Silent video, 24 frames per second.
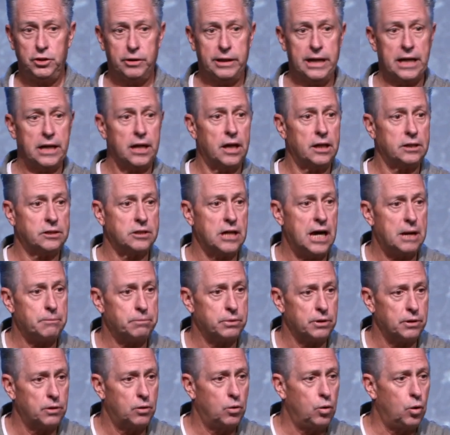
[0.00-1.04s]
get on top
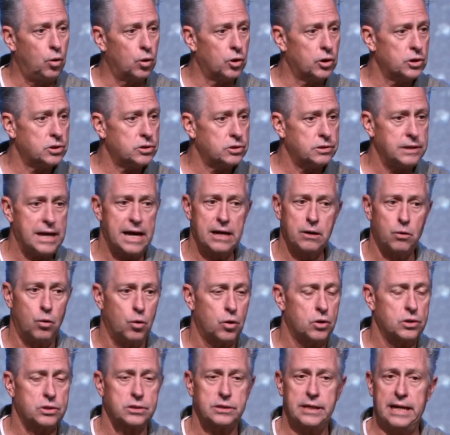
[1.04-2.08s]
of the horse, that
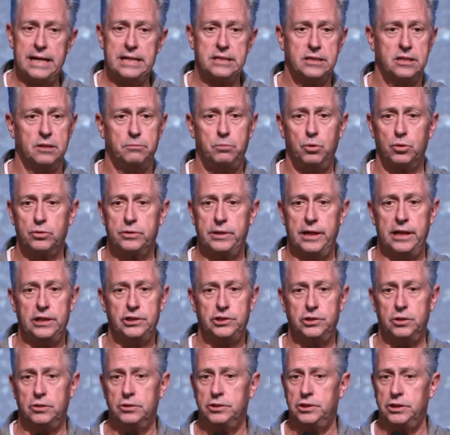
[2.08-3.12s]
horse has the
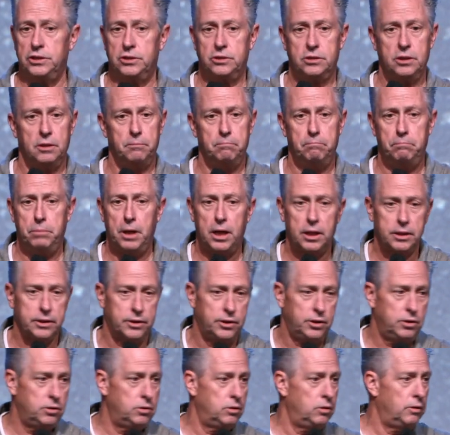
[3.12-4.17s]
potential just to buck
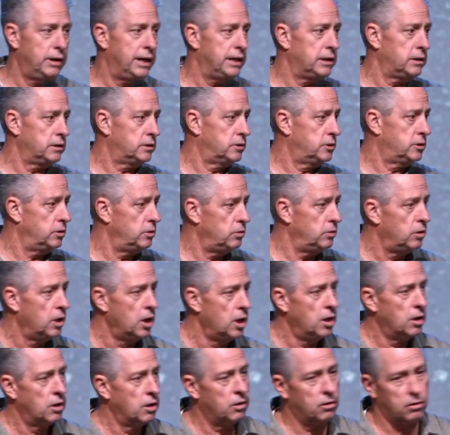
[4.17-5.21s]
you and to
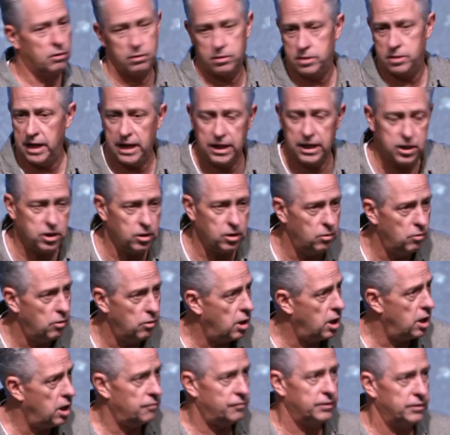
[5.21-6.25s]
take you
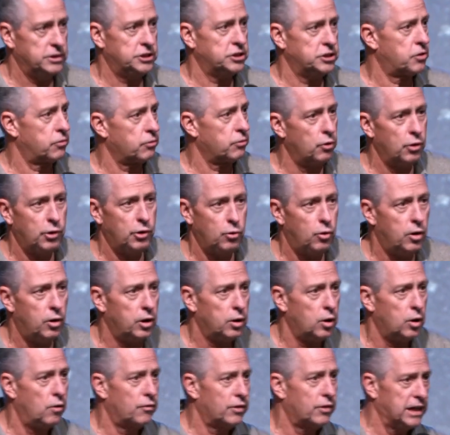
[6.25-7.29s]
off and just throw you
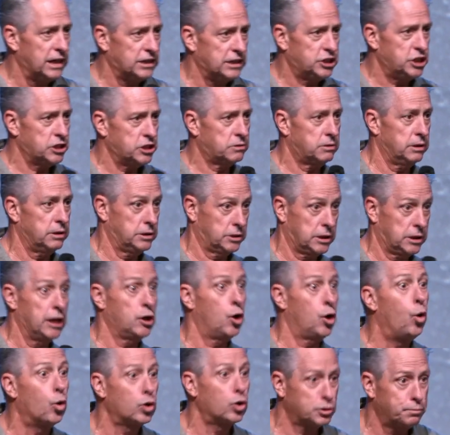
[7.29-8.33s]
all over. It's just, it's got
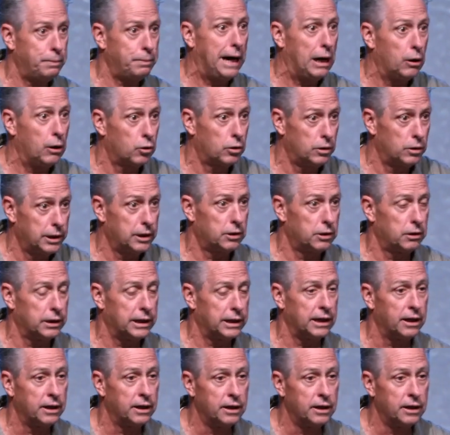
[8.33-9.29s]
horsepower, literally.